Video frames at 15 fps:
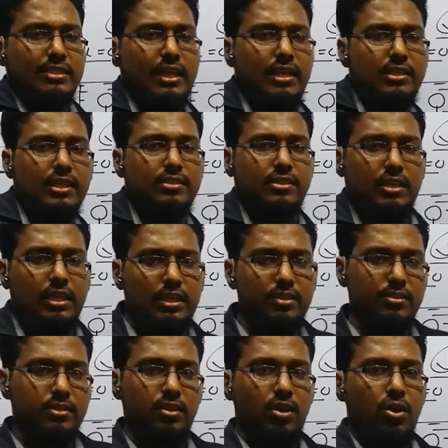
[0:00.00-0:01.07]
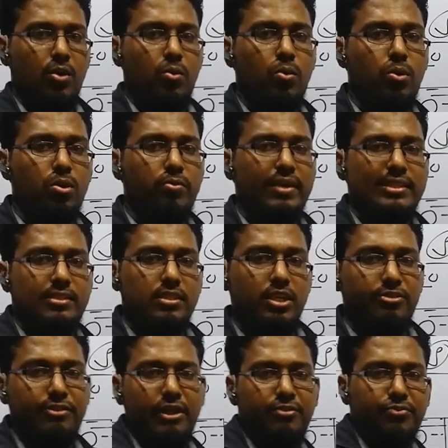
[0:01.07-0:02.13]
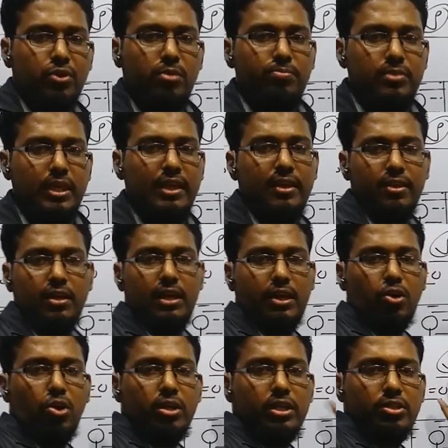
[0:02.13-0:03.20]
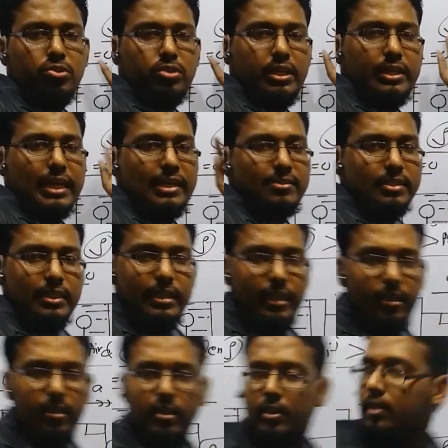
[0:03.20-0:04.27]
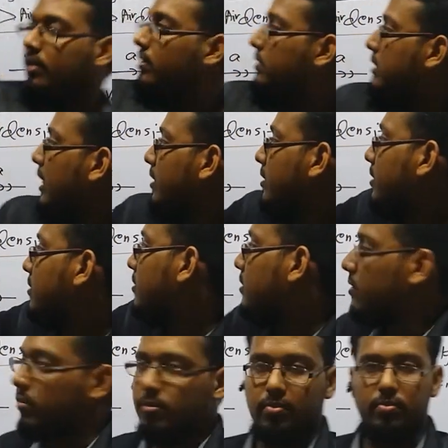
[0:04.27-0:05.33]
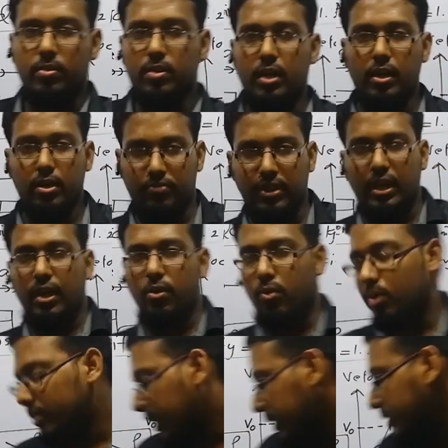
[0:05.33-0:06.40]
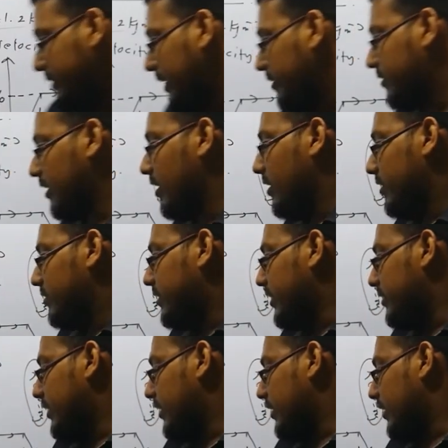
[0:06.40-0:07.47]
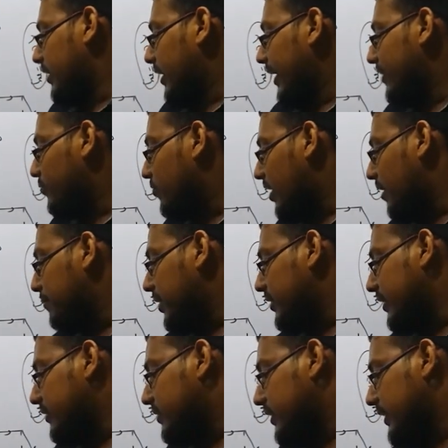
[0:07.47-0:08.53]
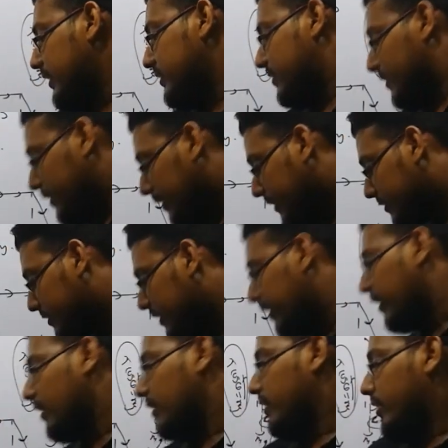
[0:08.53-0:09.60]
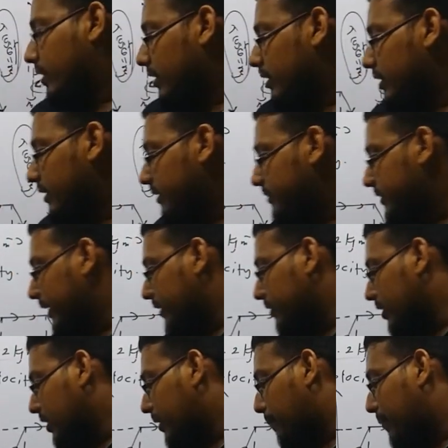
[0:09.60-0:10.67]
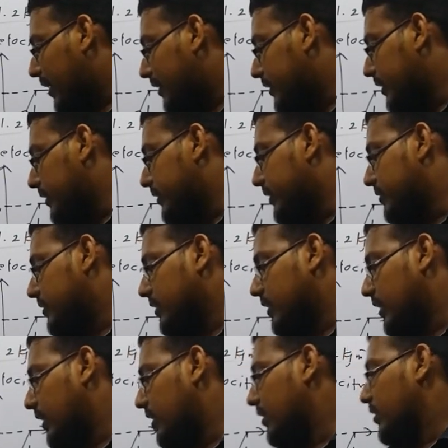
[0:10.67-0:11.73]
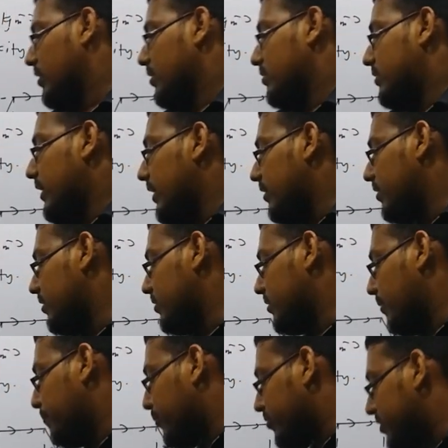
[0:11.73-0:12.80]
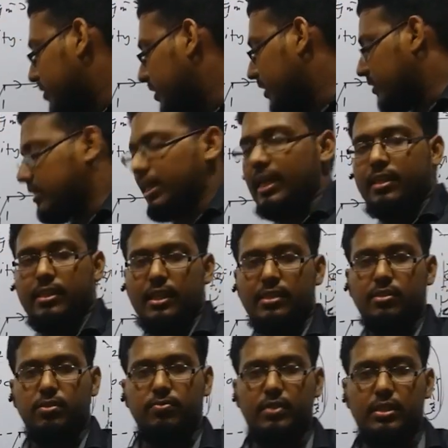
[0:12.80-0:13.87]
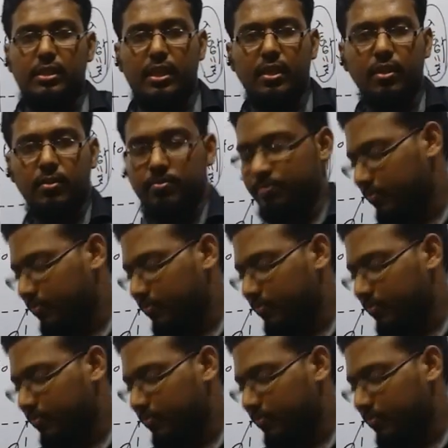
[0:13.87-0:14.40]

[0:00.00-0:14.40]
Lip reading: changes is always differ from the according to the density changes. We have already checked that the environment density is lesser than the particle density, then the position changes with the